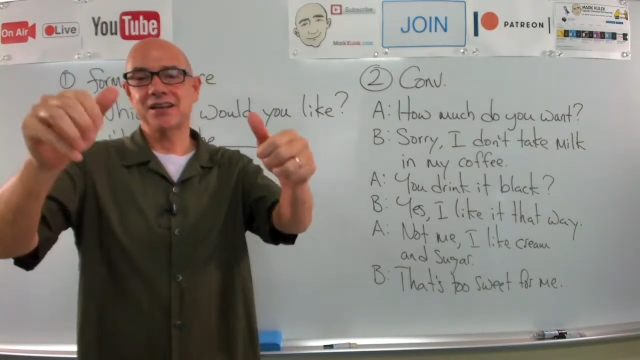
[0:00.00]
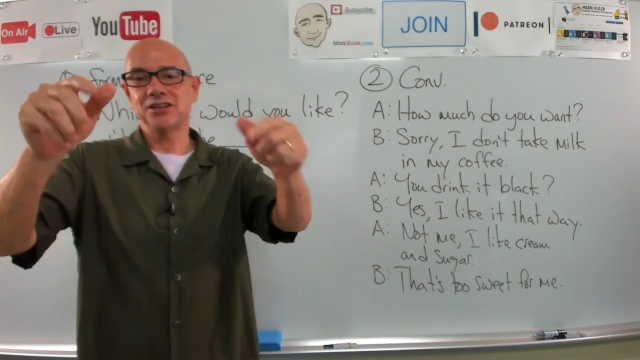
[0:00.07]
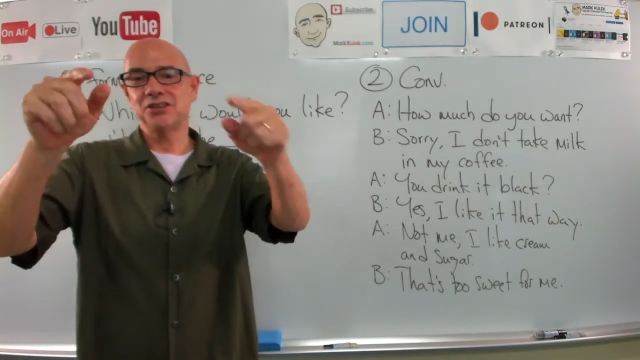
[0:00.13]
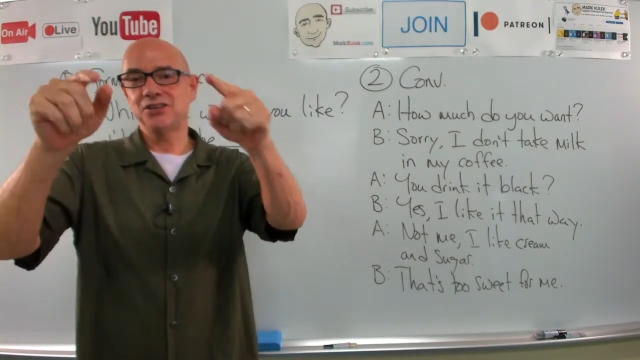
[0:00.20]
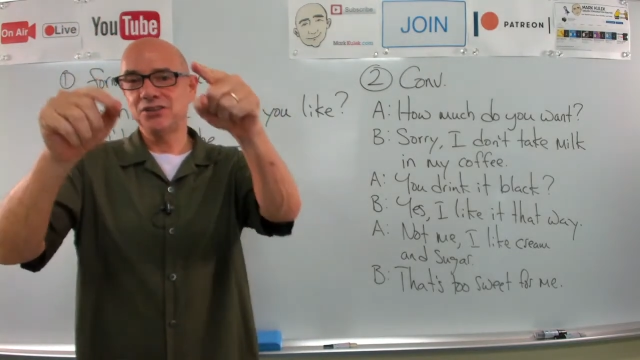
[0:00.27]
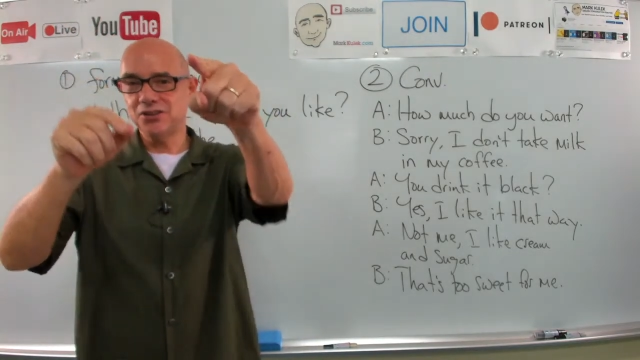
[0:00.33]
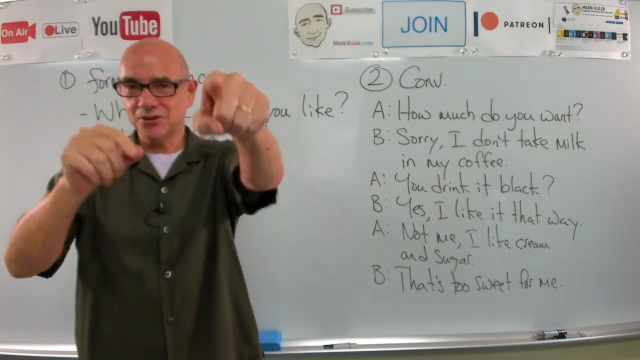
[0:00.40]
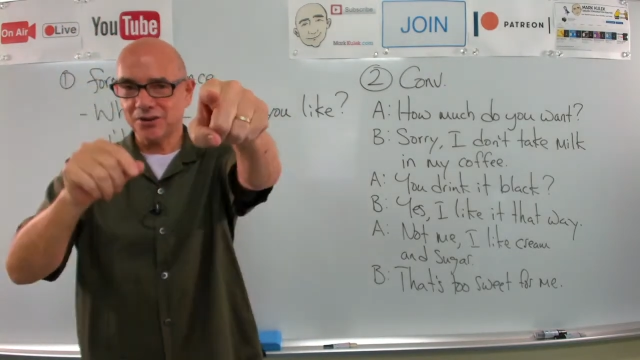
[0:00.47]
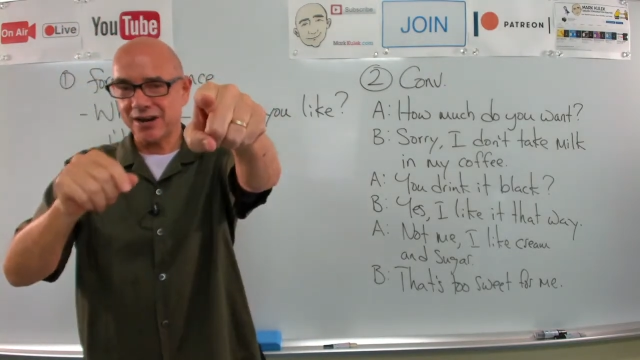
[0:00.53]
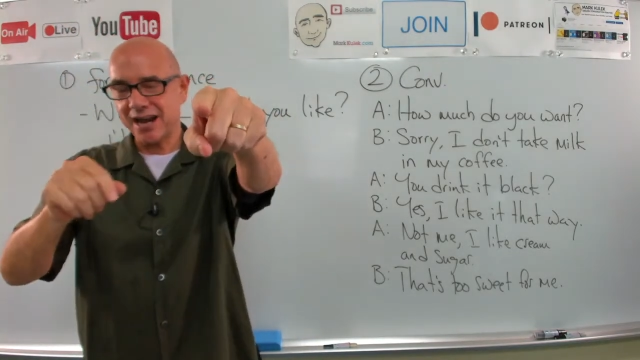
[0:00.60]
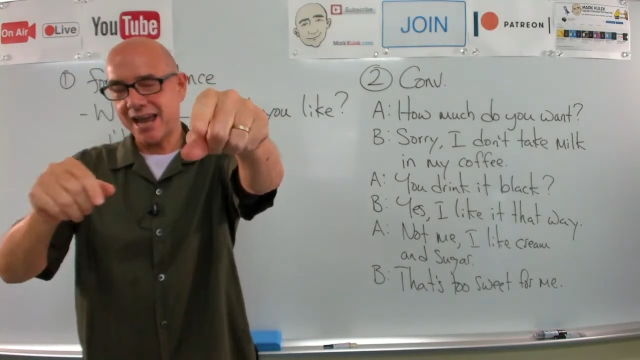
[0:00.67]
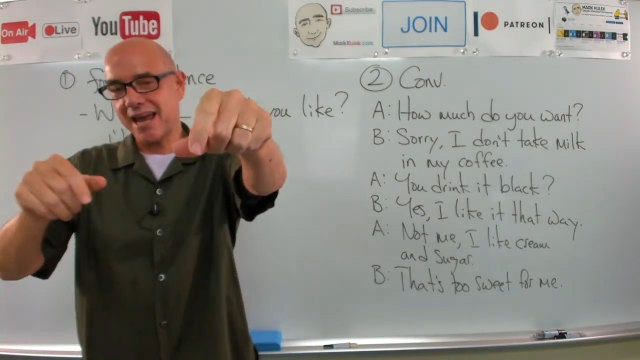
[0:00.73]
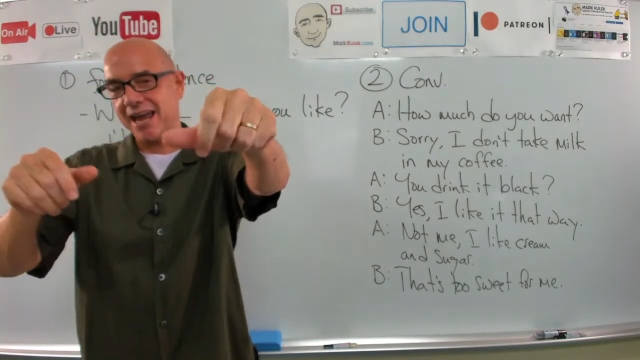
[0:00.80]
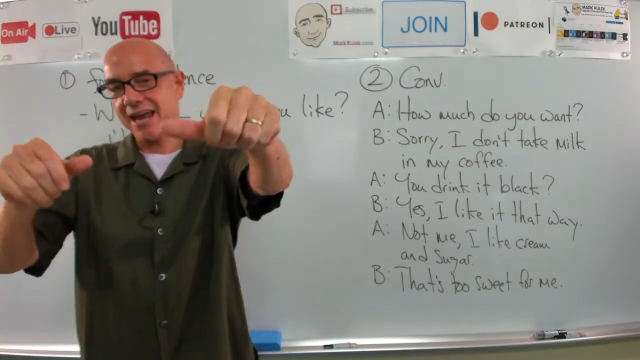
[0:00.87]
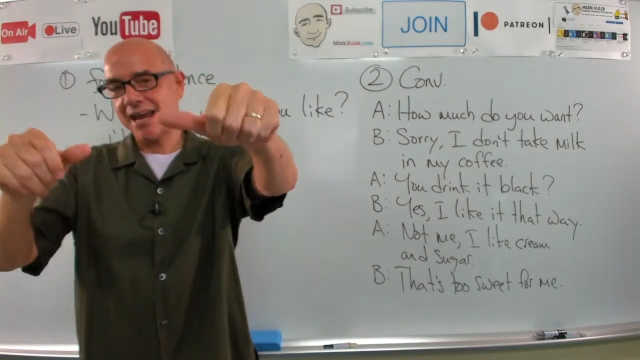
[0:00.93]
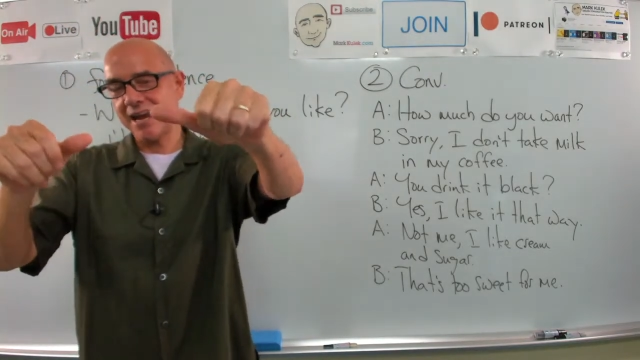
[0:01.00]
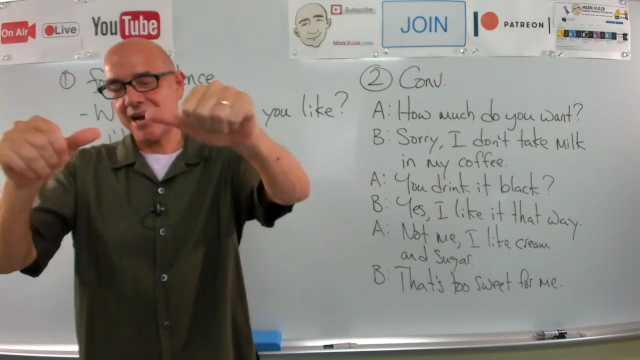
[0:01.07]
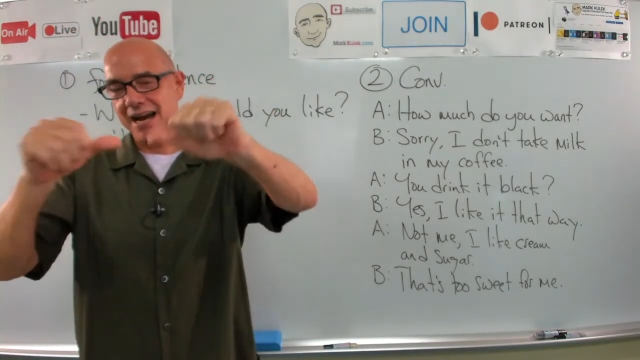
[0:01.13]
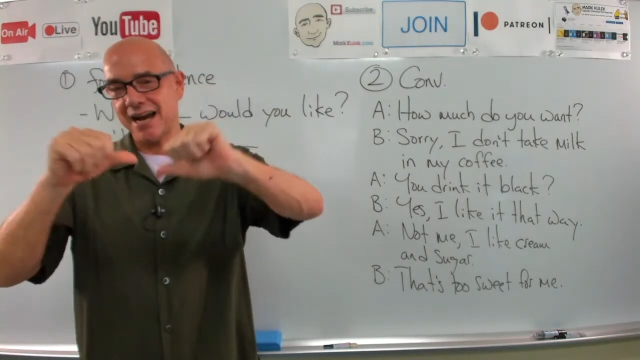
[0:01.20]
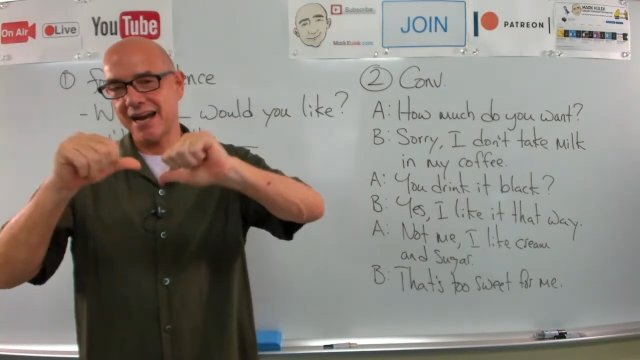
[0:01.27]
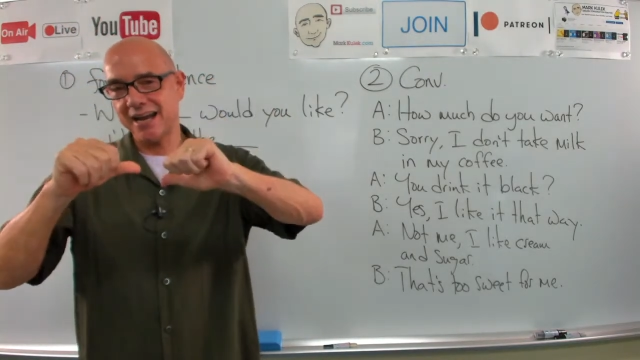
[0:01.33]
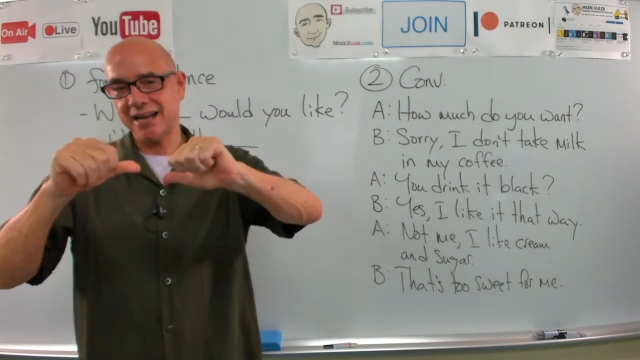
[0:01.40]
You are A,
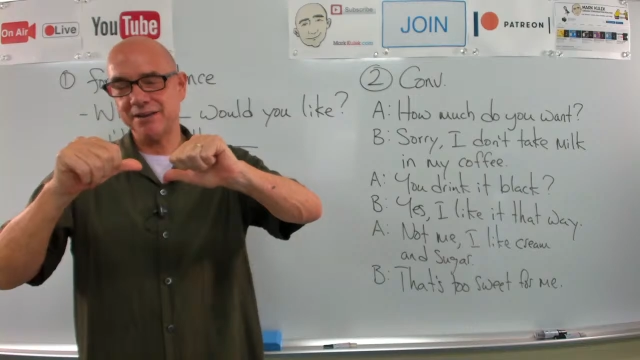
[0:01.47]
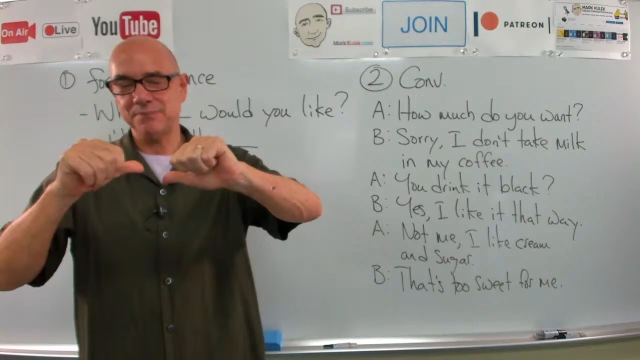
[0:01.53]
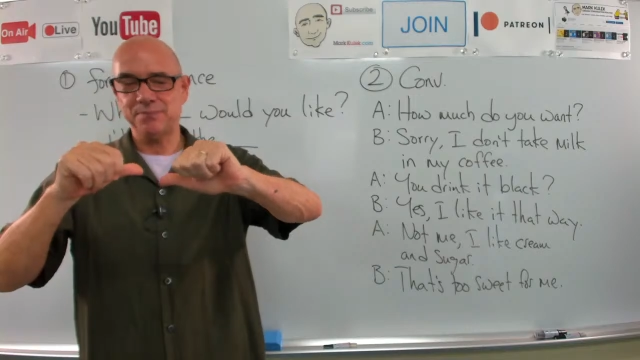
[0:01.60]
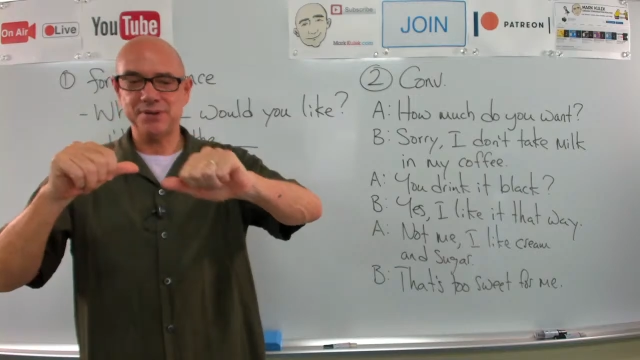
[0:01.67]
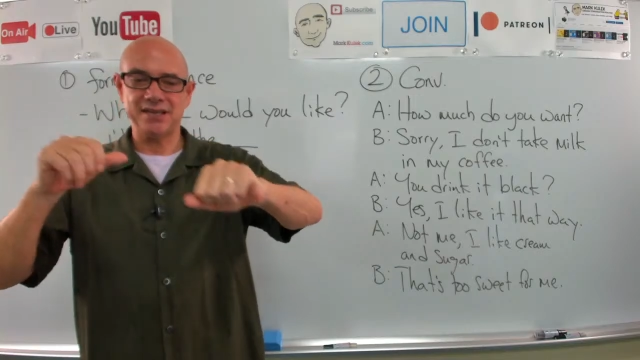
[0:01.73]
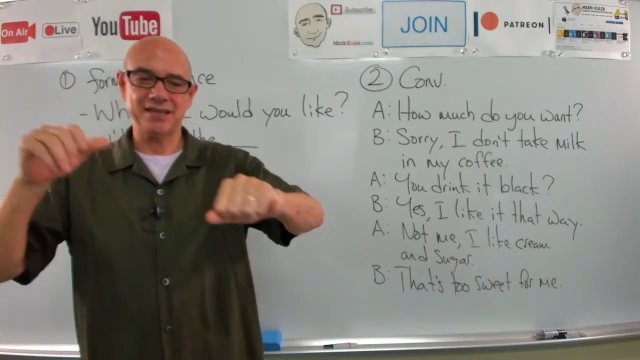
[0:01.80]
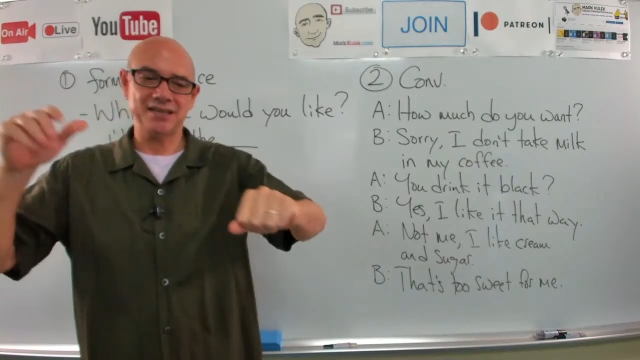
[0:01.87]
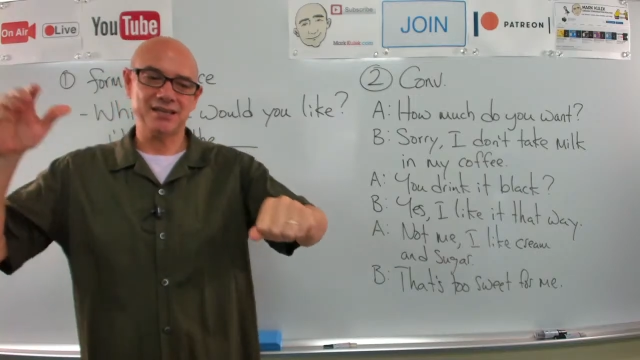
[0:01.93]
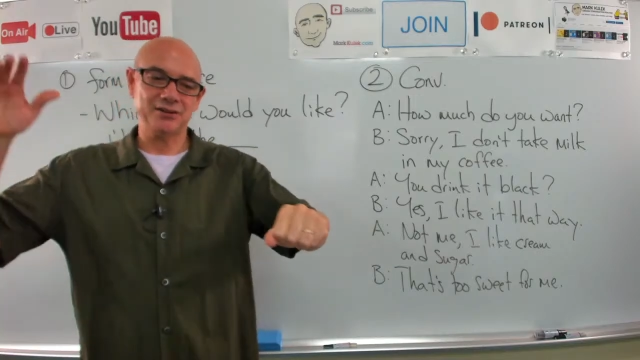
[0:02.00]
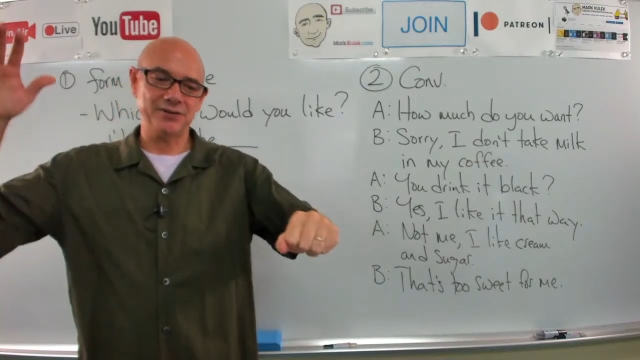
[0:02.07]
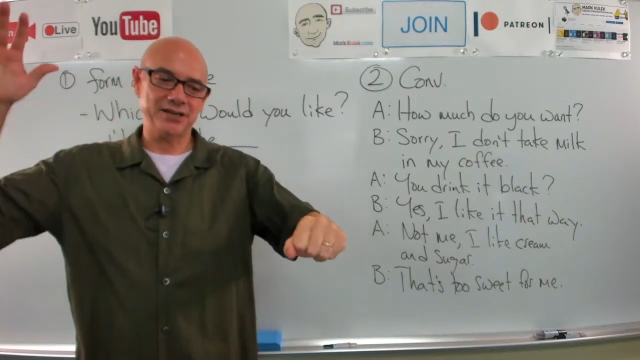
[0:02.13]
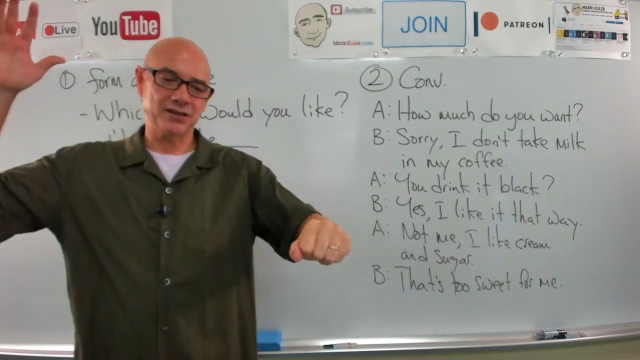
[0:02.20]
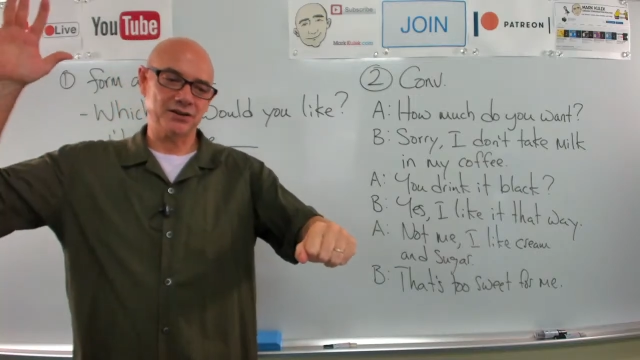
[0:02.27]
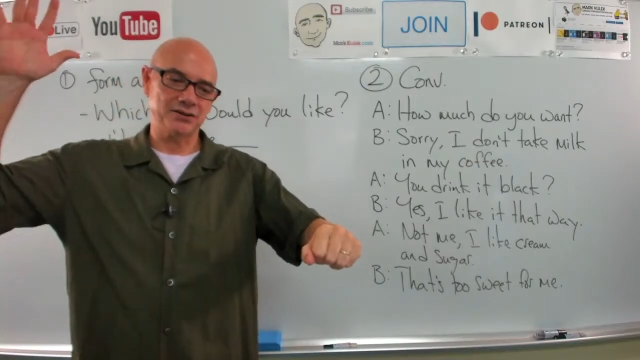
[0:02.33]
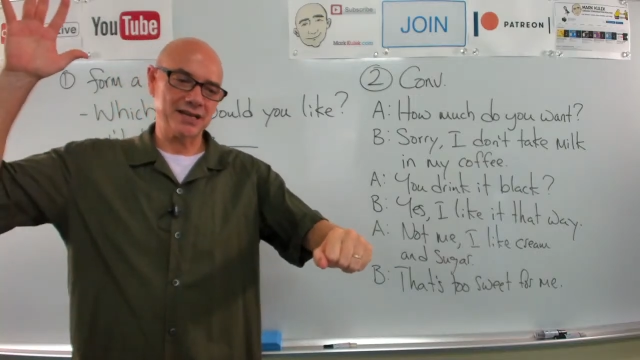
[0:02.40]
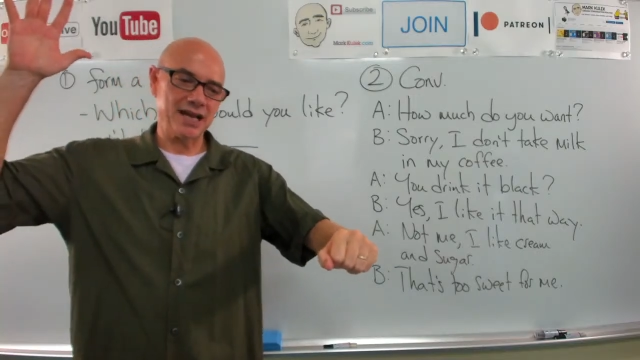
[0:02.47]
I am B. Here we go.